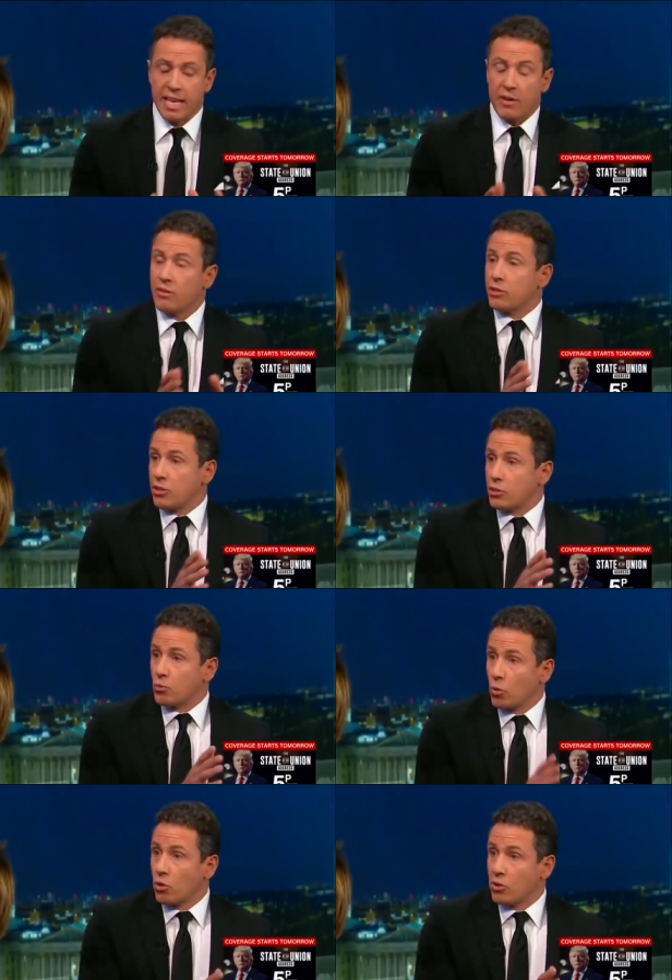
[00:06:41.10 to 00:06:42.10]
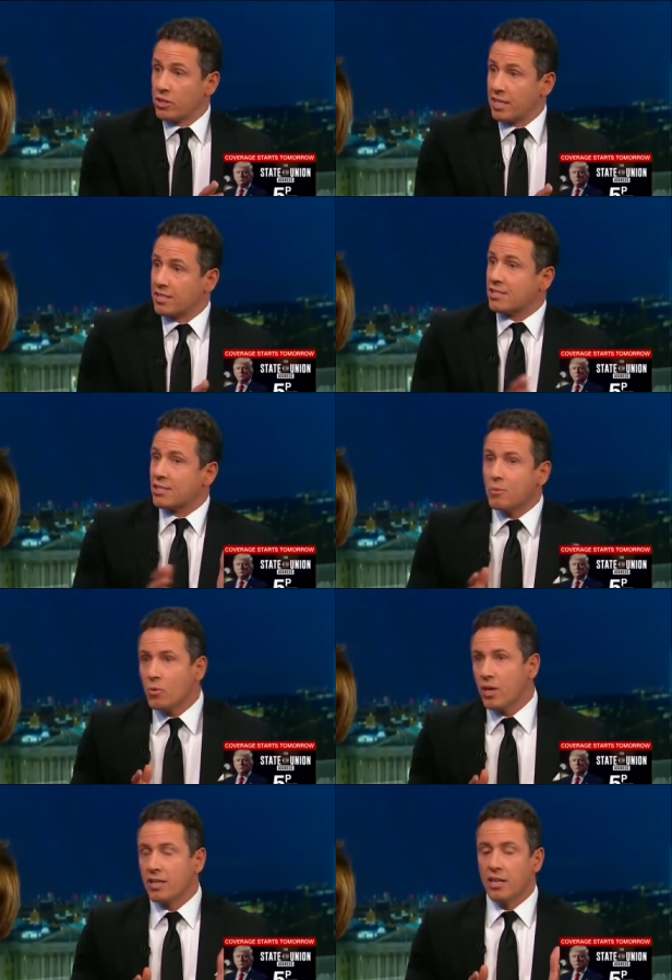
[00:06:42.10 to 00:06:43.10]
But now there's this word that is
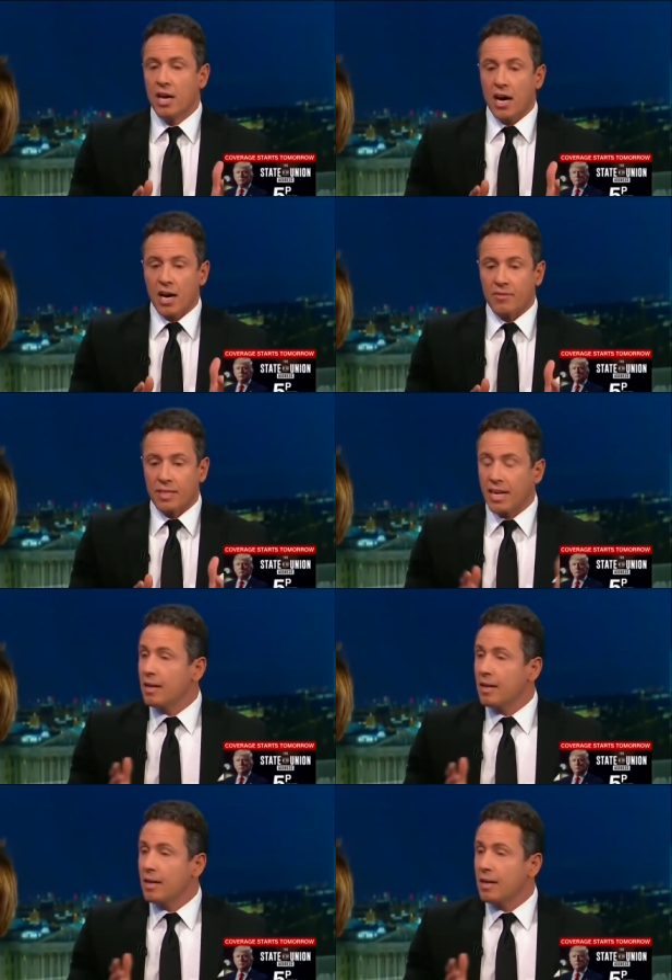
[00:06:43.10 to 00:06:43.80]
somewhat of a